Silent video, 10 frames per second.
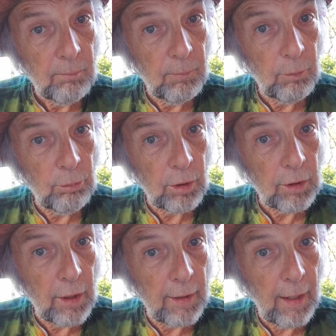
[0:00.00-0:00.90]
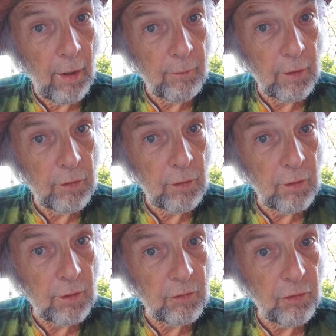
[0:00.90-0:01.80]
the word got out that you could
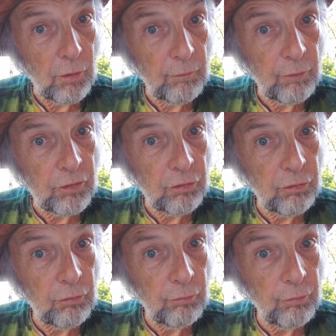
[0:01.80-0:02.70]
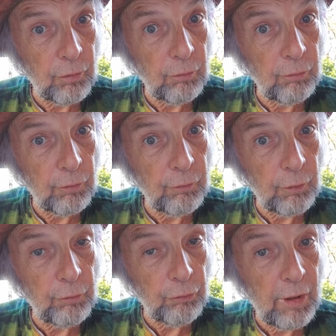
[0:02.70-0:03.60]
get stoned for
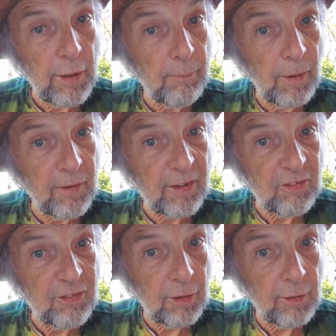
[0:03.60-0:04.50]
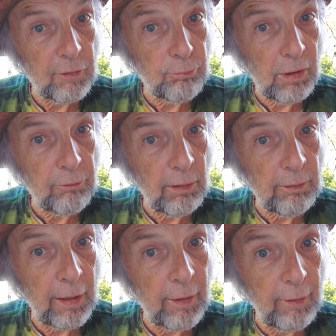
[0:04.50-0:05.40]
free up by the Castilian spring, running
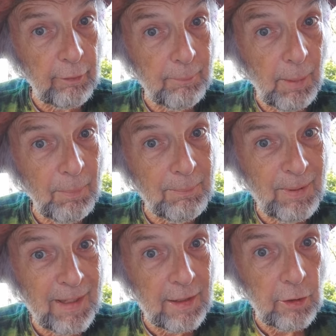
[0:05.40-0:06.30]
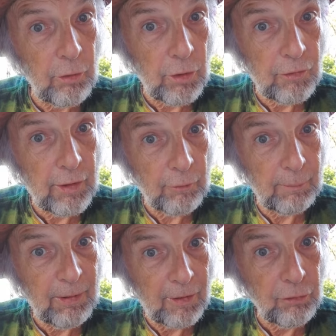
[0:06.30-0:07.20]
out of the Pipitian Gorge, down the
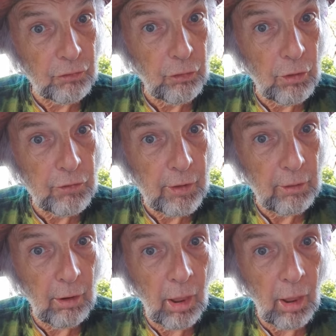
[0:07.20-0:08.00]
Plato's Gorge. Well,